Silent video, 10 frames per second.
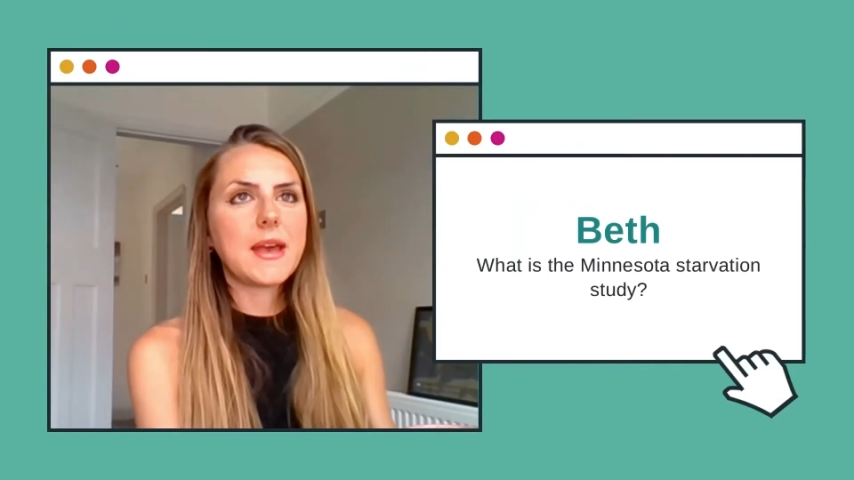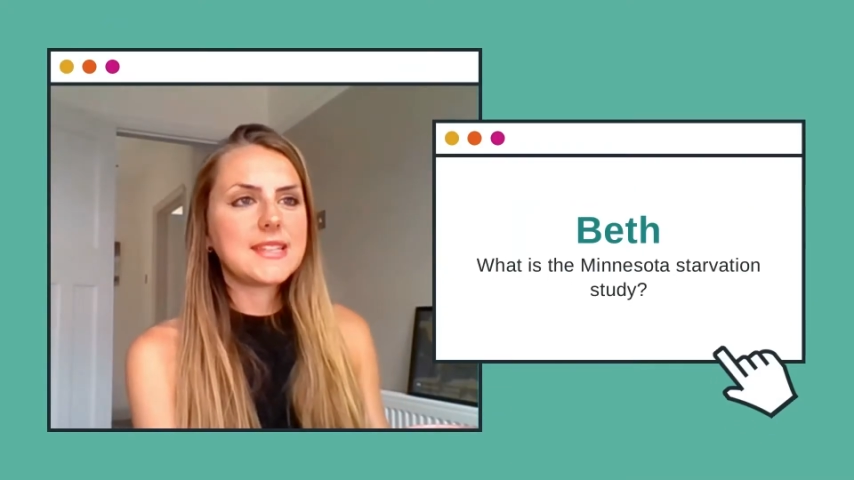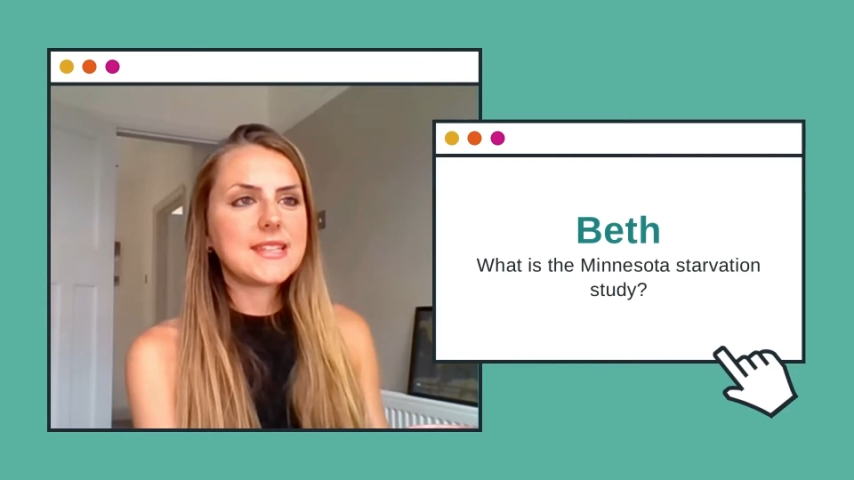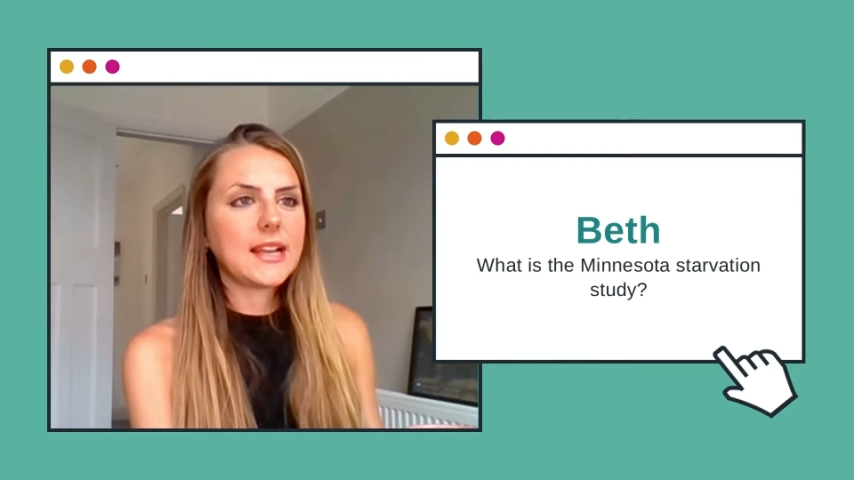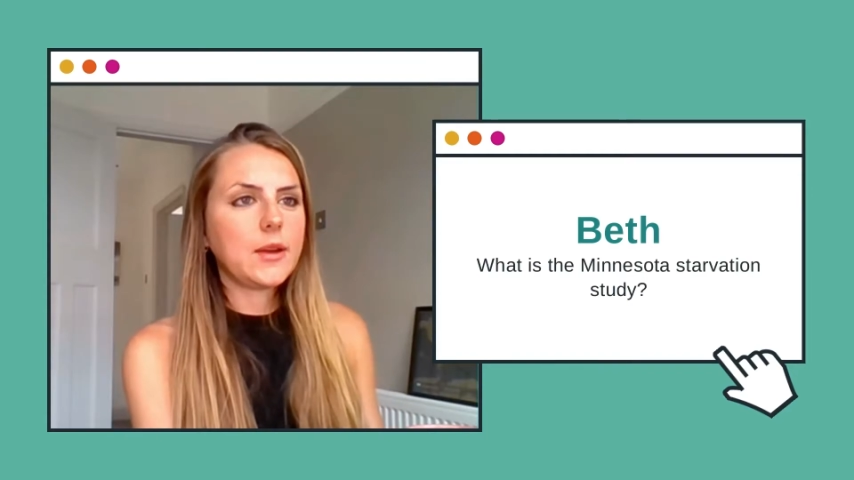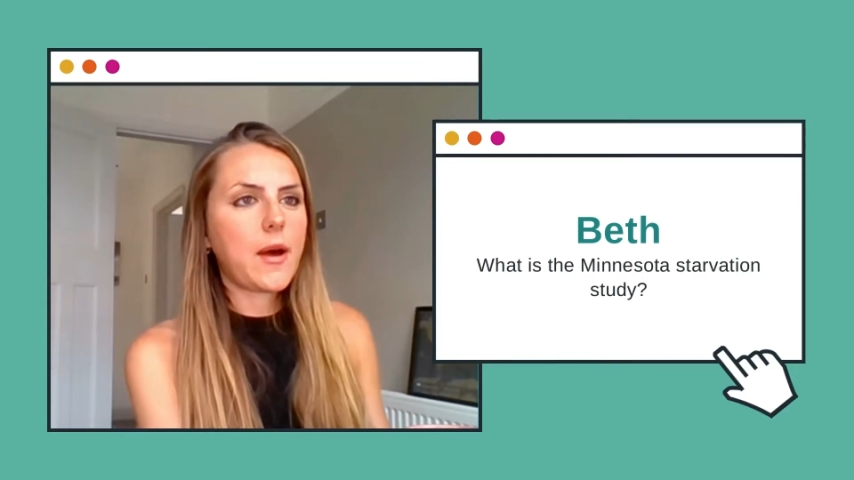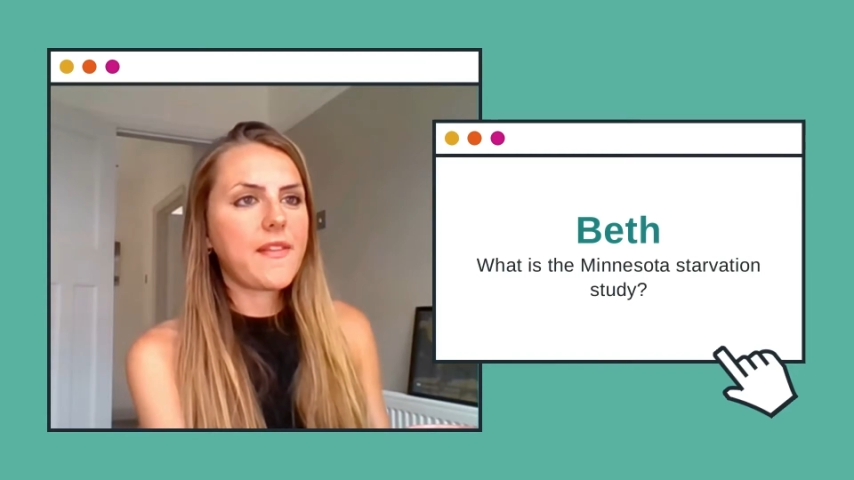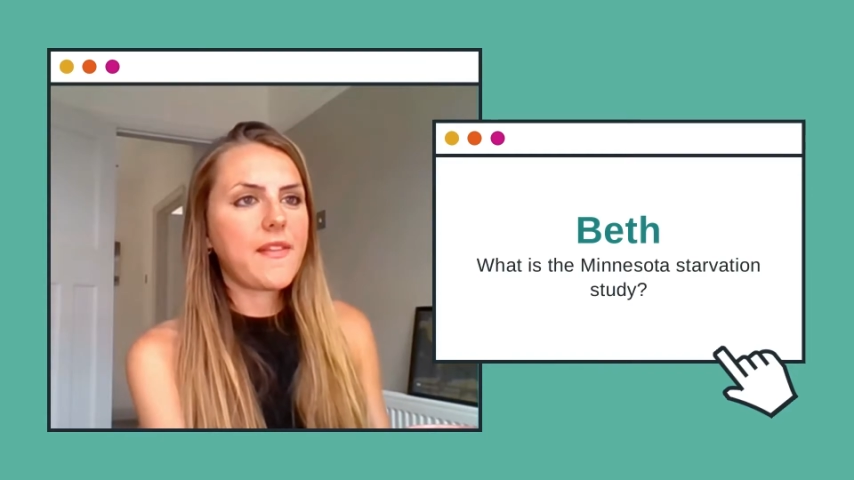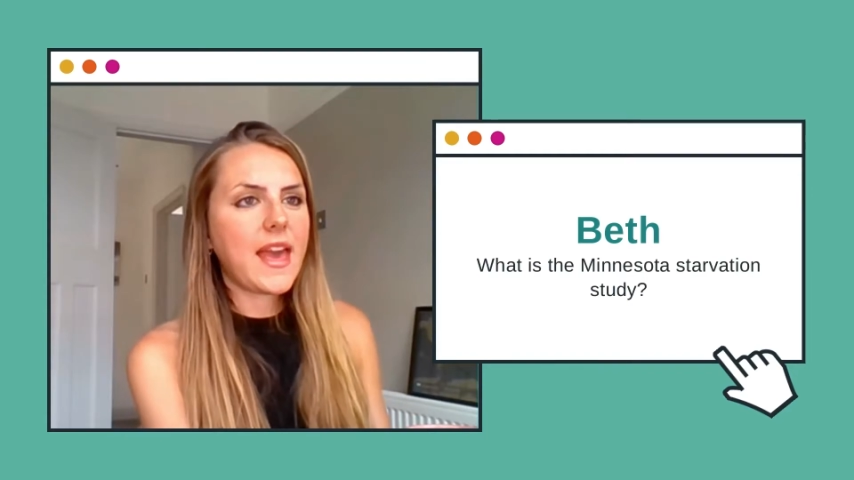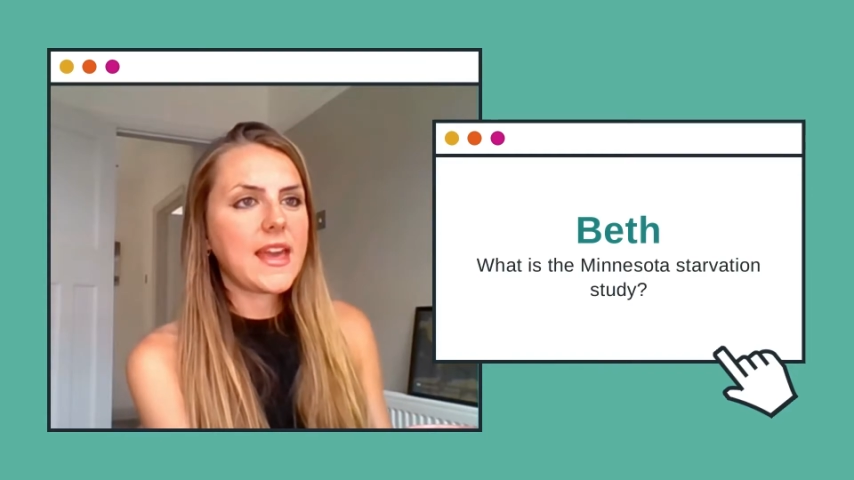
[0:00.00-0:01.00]
is
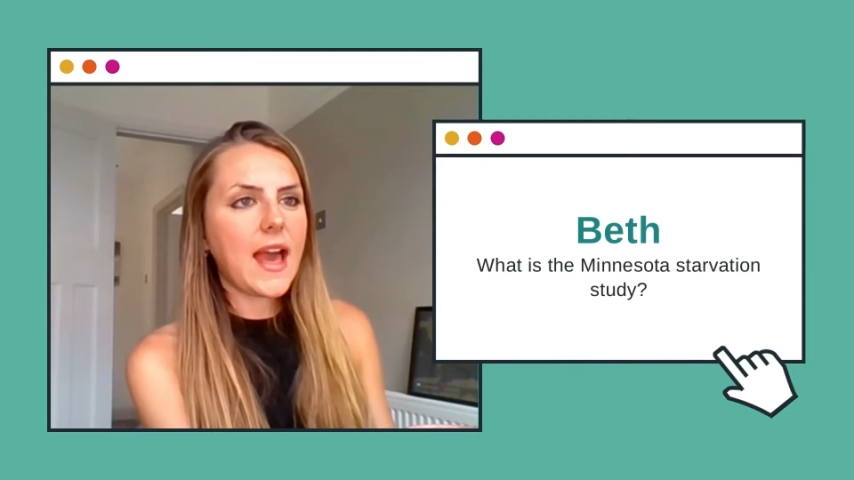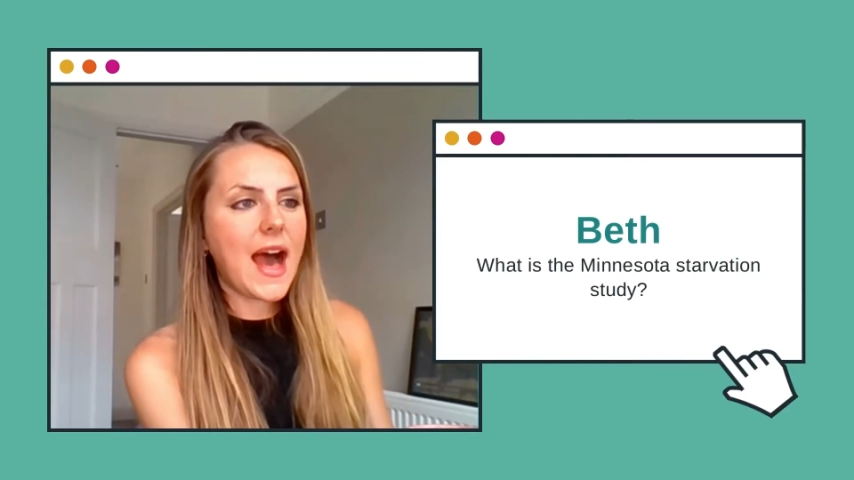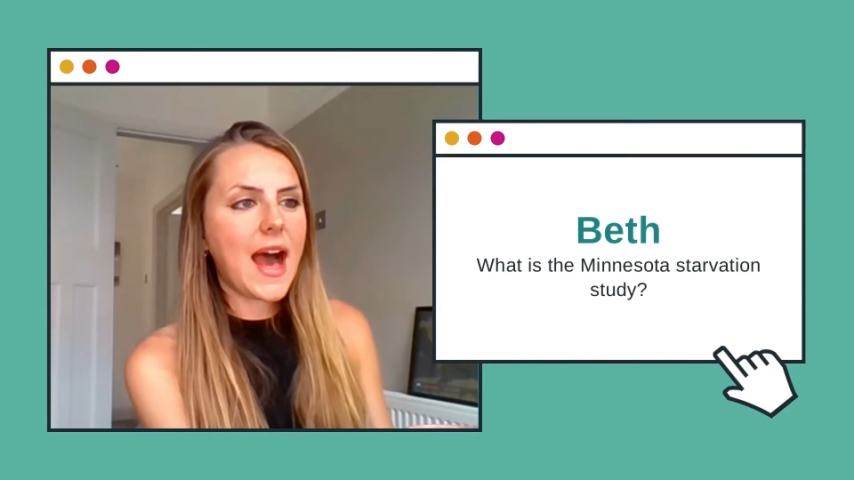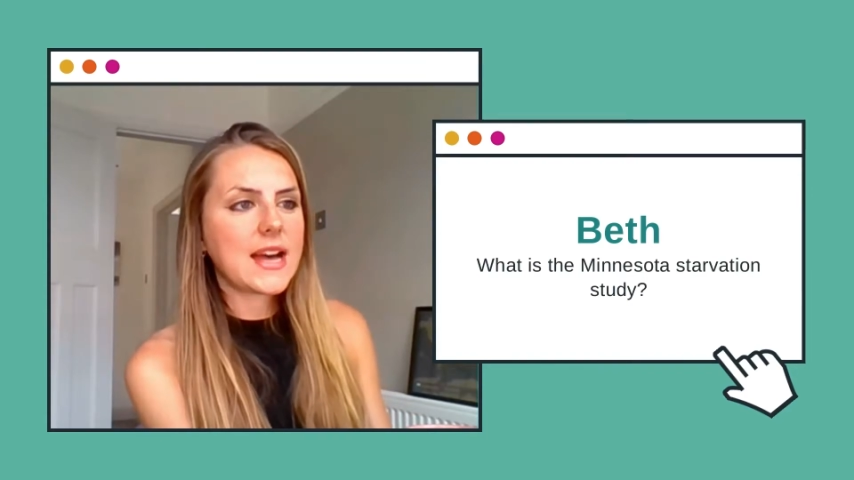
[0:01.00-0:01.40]
basically where they